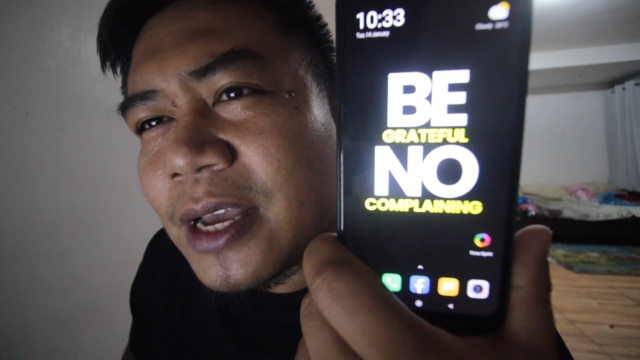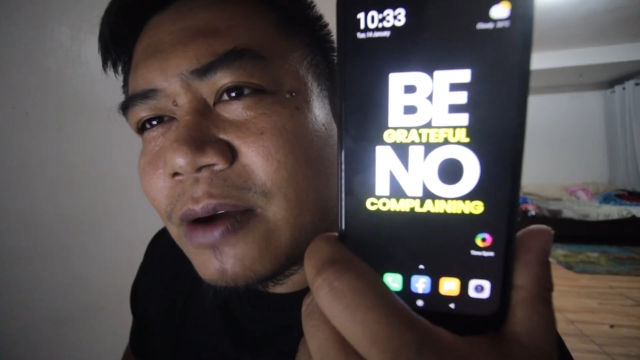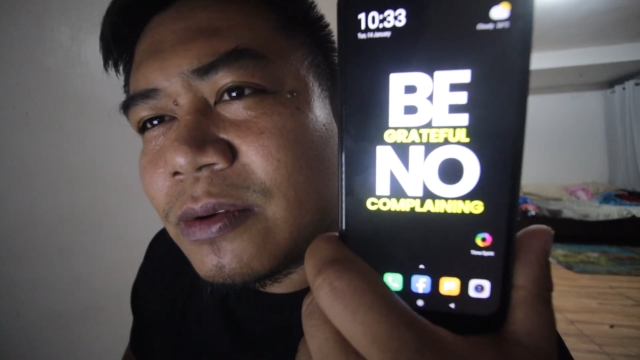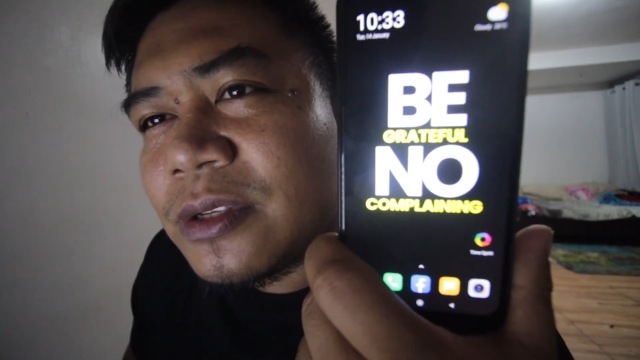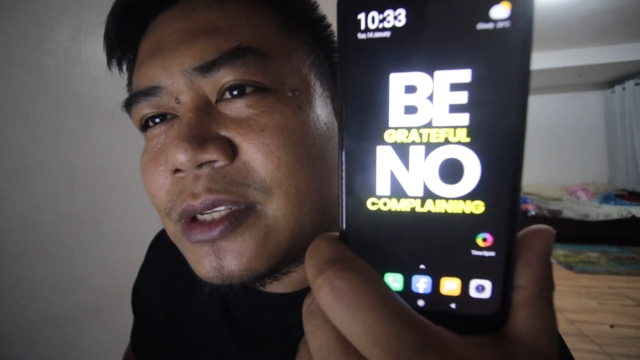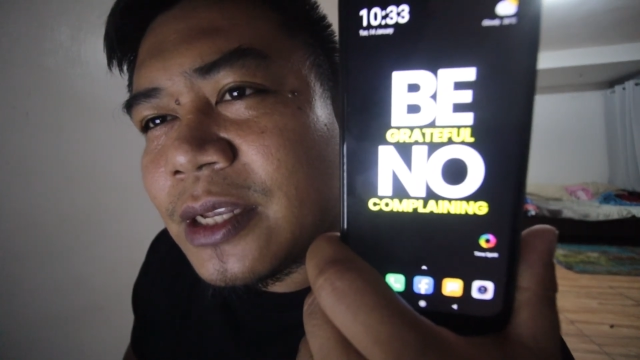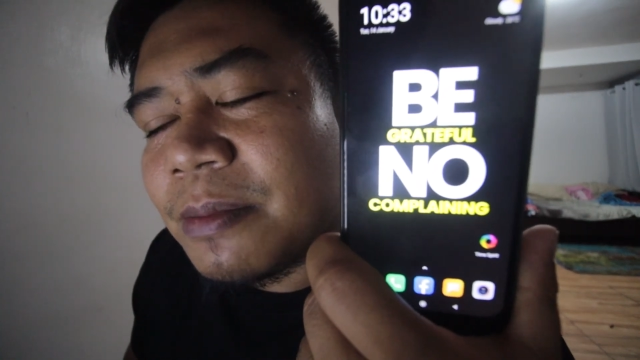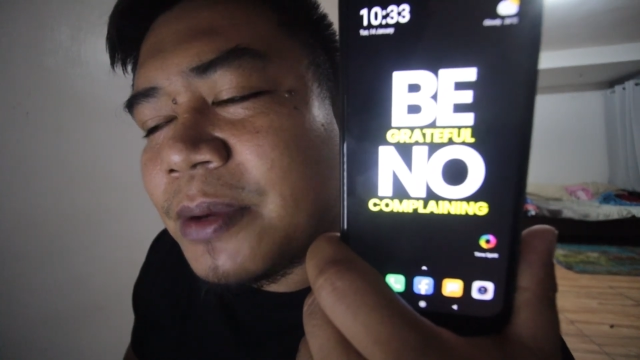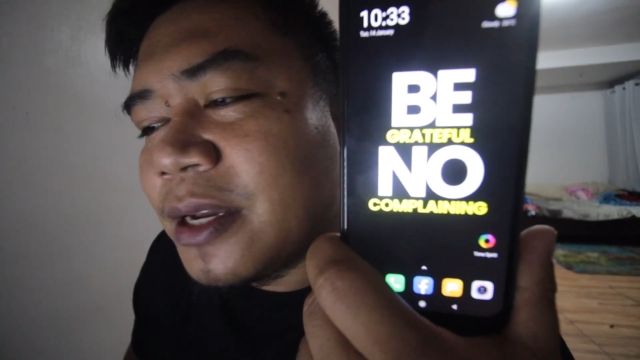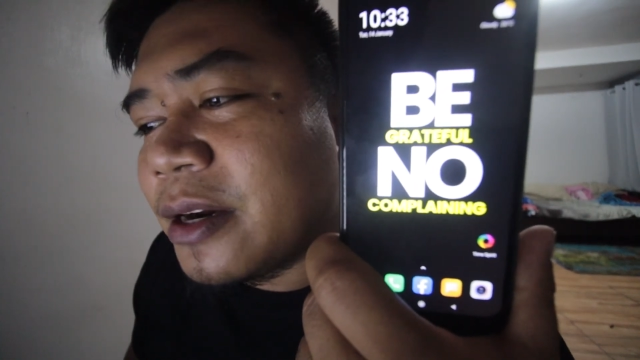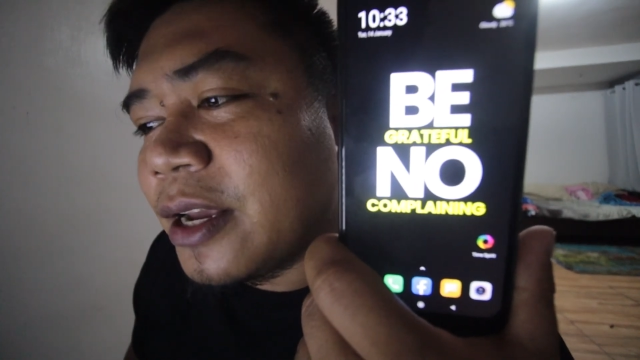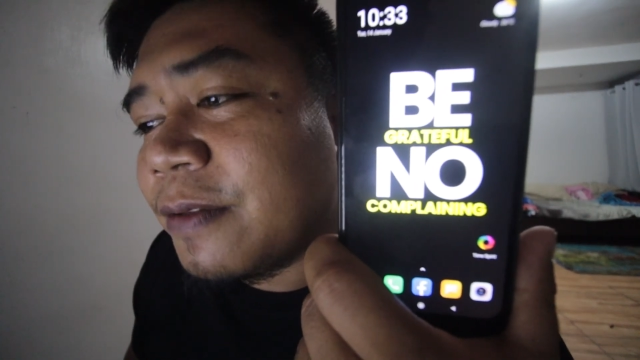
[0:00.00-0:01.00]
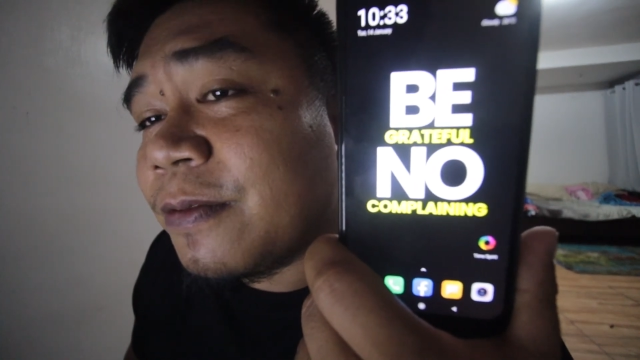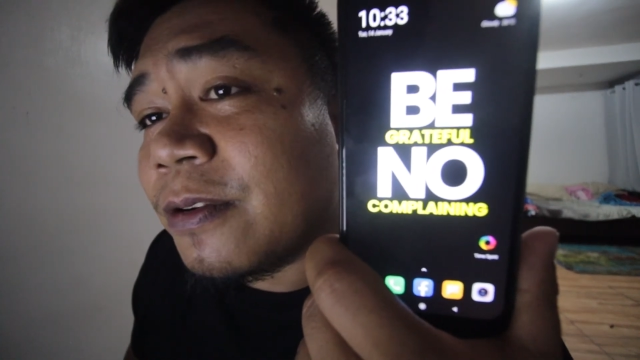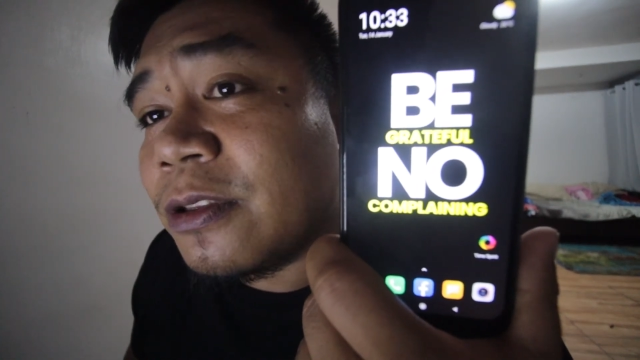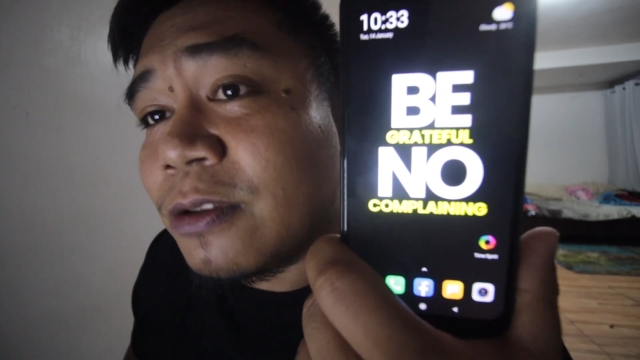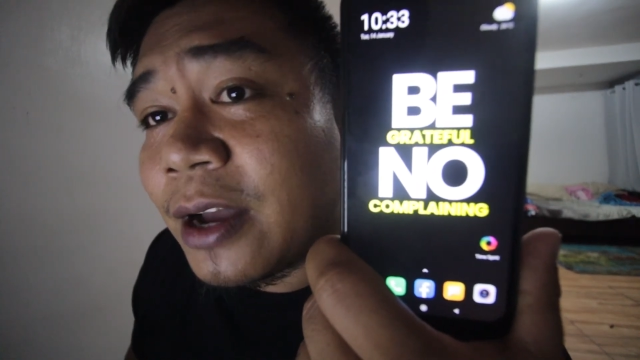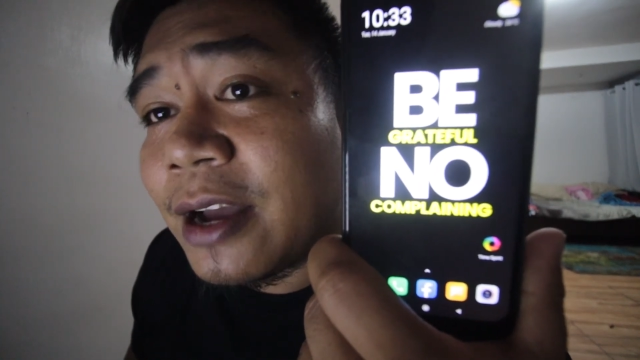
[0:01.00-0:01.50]
I would still be
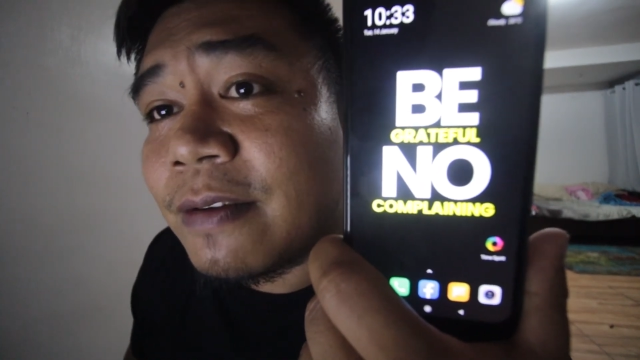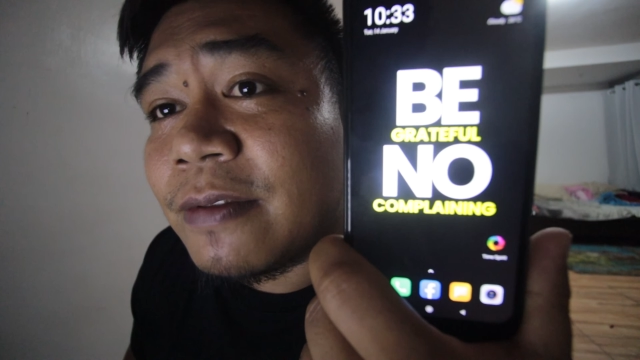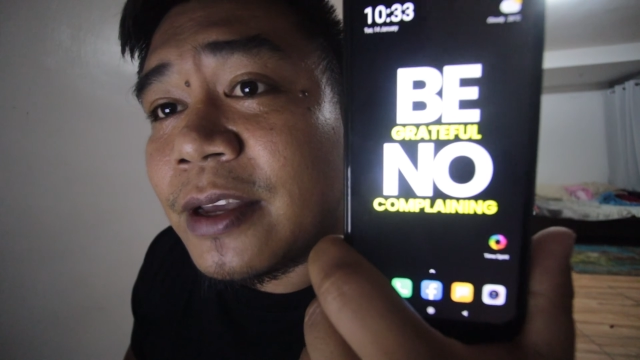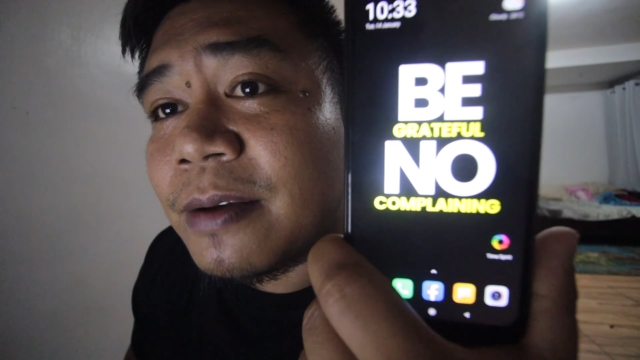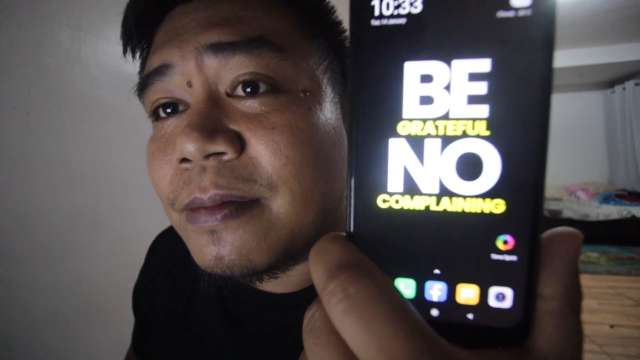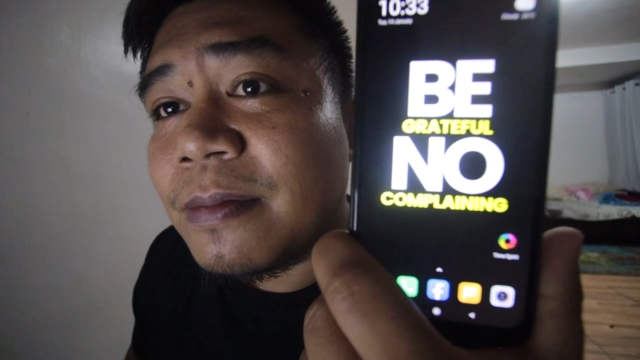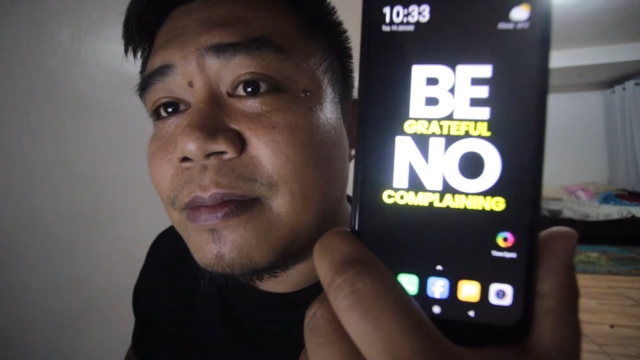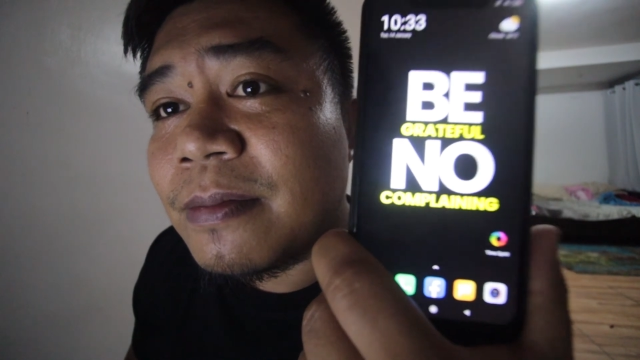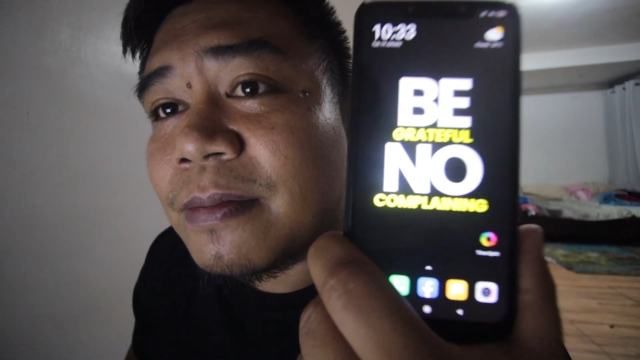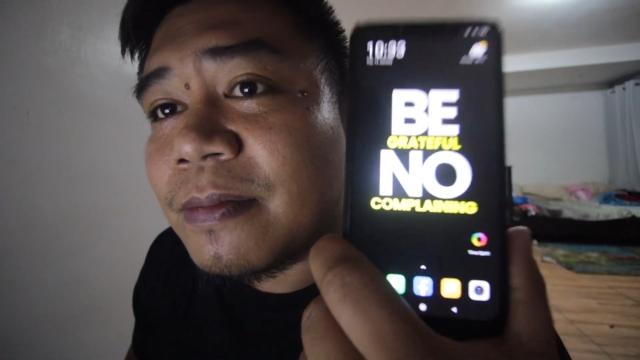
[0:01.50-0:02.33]
grateful to have them.